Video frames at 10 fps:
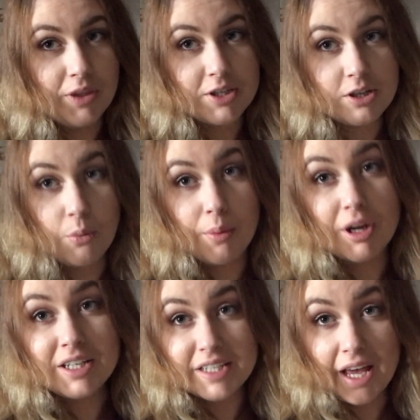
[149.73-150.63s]
So we
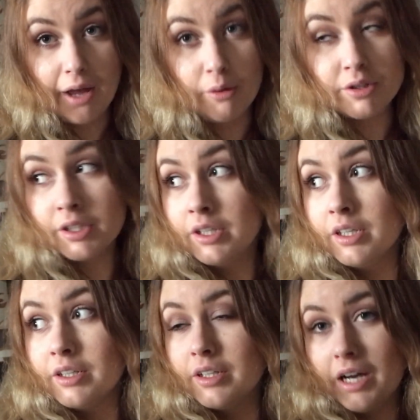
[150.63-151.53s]
went out
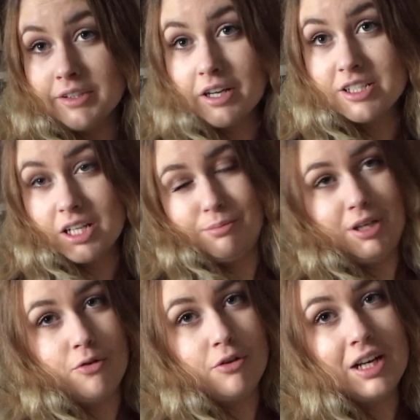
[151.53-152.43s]
I thought it was gonna be
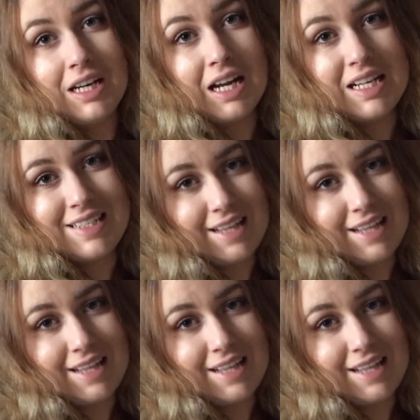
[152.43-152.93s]
a really nice